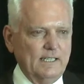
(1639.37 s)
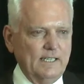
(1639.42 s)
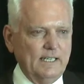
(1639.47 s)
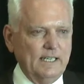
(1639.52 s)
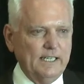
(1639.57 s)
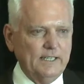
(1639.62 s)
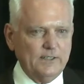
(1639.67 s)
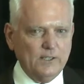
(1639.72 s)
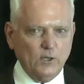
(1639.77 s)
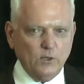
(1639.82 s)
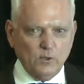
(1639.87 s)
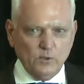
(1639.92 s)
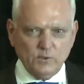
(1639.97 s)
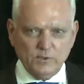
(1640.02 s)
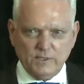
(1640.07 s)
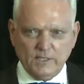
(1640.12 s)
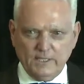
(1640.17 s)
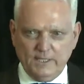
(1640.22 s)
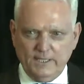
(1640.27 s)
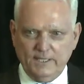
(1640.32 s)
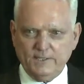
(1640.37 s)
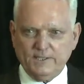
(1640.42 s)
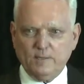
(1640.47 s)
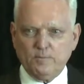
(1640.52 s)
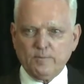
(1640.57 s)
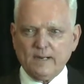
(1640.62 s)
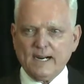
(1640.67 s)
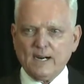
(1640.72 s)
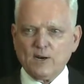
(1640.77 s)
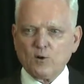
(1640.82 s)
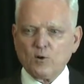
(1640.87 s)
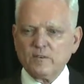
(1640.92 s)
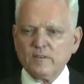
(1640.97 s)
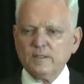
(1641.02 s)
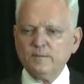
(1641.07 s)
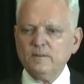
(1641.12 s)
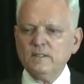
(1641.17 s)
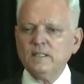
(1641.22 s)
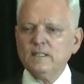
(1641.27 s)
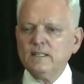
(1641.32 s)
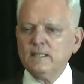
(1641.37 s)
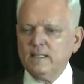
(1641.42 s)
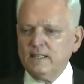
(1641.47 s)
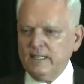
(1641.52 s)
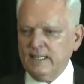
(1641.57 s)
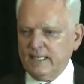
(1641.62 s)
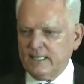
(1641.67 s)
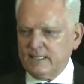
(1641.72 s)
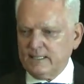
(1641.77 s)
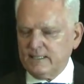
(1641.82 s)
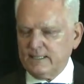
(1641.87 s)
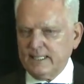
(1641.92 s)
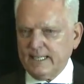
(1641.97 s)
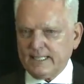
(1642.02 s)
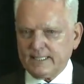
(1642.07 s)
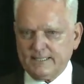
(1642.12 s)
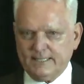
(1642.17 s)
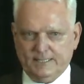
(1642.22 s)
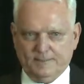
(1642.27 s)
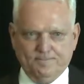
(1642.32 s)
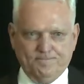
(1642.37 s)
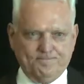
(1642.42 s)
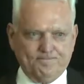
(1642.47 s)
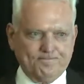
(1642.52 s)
he knows that he's empowering and connecting.